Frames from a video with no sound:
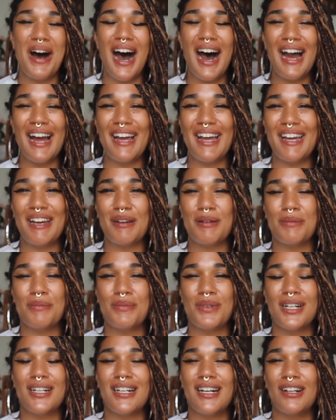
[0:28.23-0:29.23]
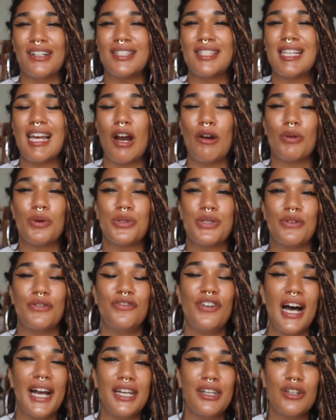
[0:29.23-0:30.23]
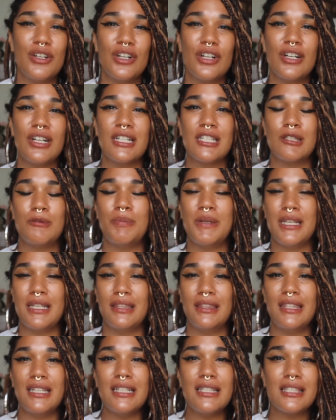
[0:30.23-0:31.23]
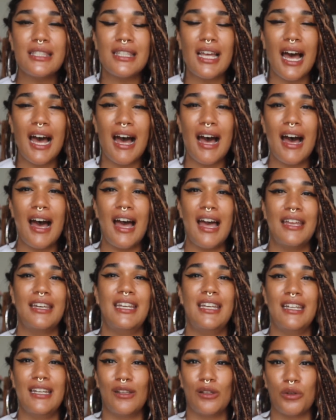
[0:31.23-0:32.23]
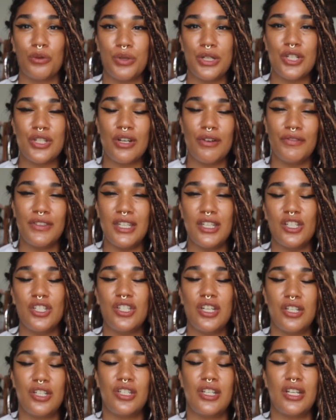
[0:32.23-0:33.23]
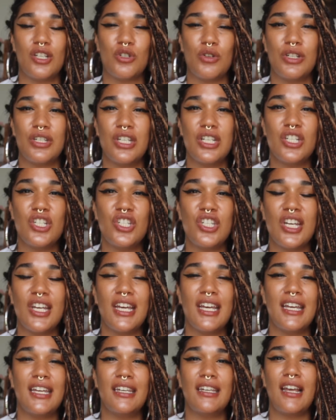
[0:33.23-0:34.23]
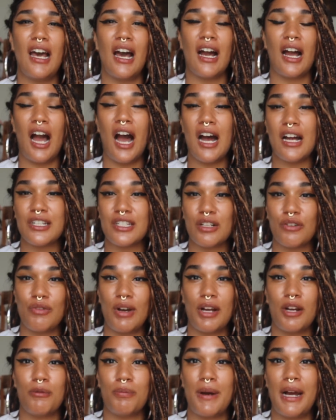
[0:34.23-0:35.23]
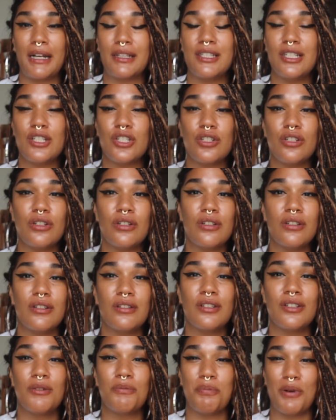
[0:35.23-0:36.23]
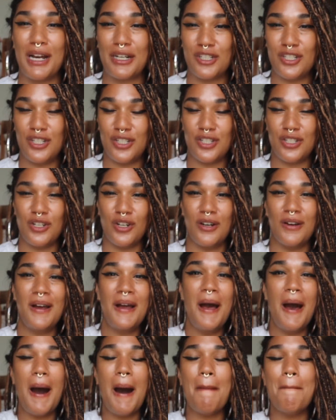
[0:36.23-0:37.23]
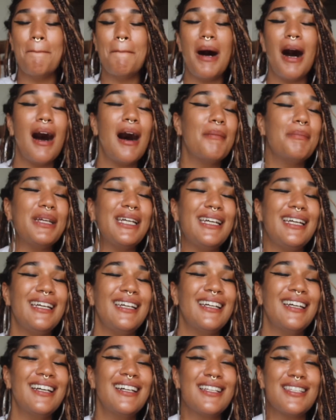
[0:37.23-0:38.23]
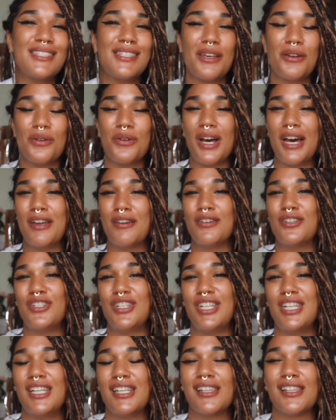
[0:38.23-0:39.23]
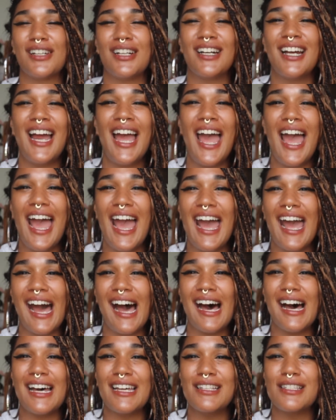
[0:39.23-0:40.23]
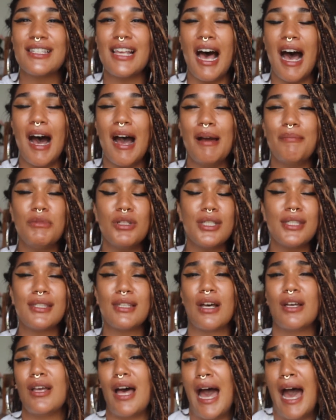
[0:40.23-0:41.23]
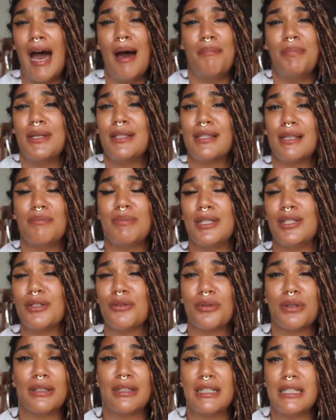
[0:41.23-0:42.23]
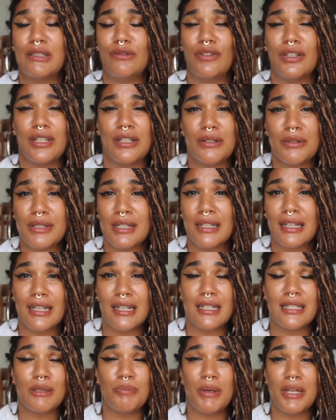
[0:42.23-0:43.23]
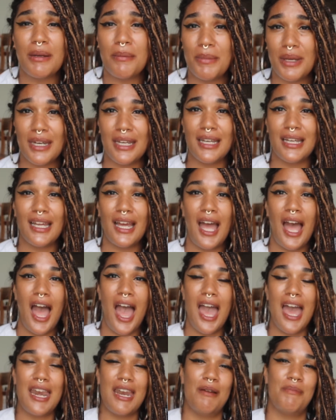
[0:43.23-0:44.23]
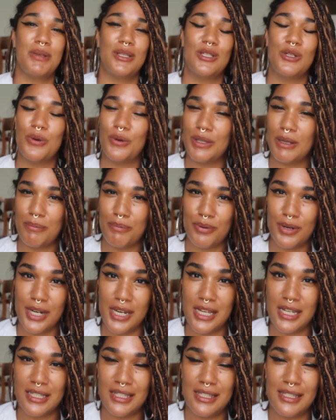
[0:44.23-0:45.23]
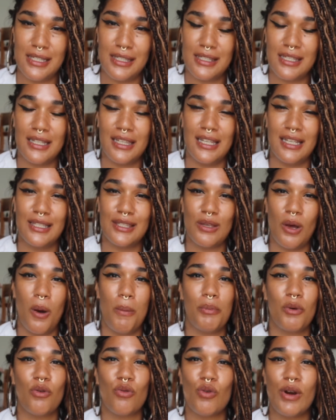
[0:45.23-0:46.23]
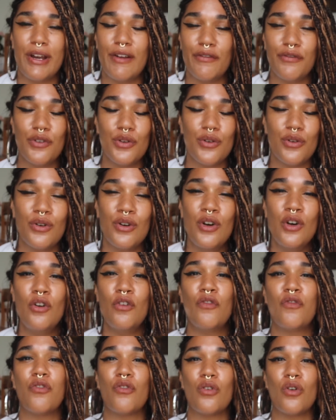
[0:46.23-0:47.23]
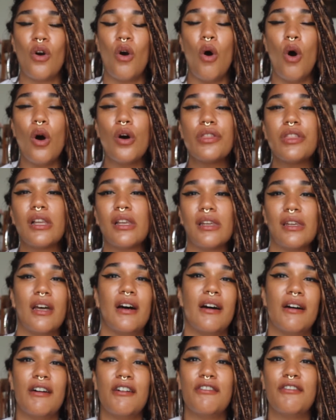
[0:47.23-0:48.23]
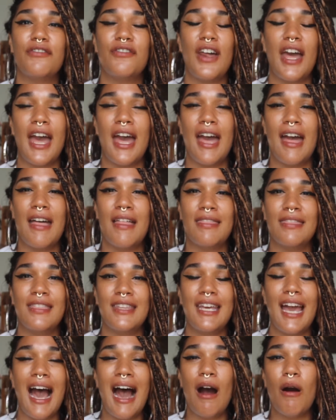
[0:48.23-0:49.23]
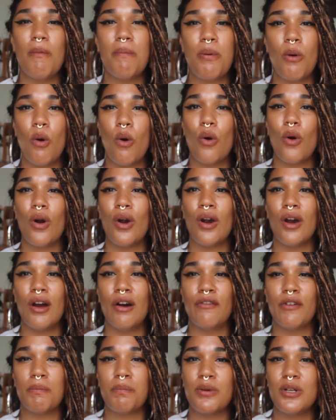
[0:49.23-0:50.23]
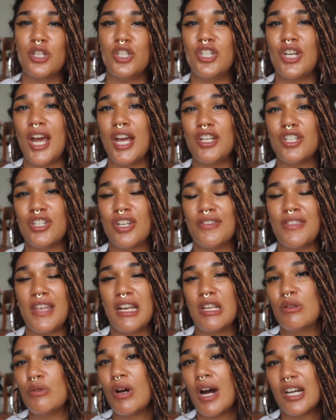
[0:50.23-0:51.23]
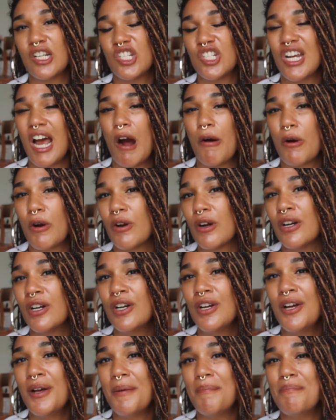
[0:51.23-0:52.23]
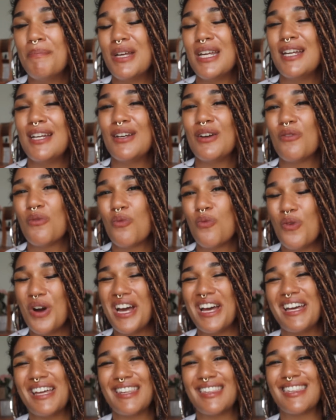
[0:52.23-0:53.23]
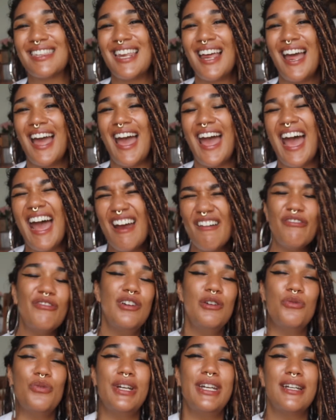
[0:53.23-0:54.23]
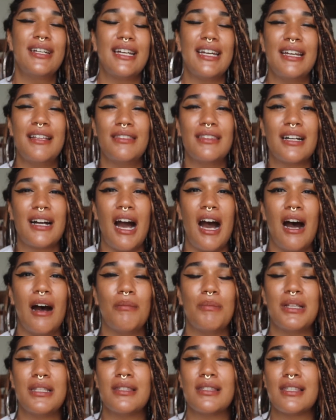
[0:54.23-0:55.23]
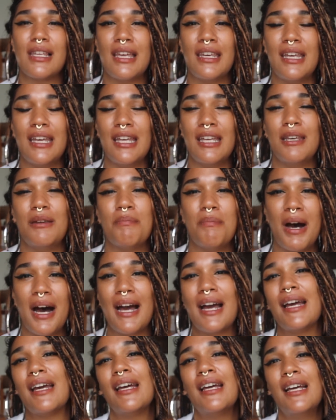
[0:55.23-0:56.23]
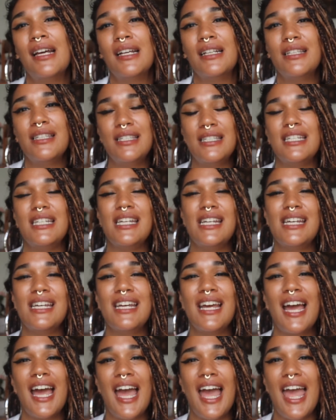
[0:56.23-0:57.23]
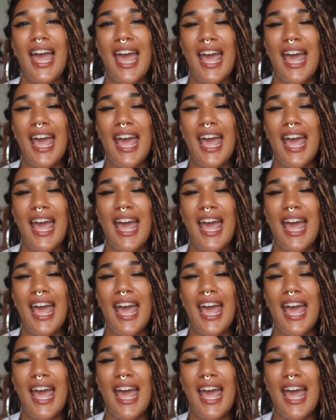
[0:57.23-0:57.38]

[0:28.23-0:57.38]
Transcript: I am a tarot diviner, espiritista, an Iyalorisa of the Sheshe tradition, akashic record practitioner, a mommy, subtle energy healer, and I'm just happy to be doing these videos again. It's been a minute, and I've been doing them pretty consistently, so I'm grateful for all the love and the outpour of appreciation that you guys shower me with every week in the comments and in my DMs.